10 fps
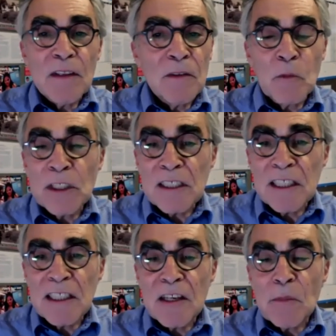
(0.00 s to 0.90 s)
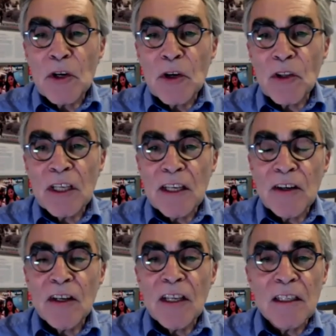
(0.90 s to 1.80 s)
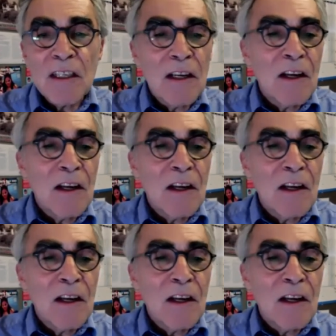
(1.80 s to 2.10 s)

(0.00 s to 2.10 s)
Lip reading: Recently did a mural here in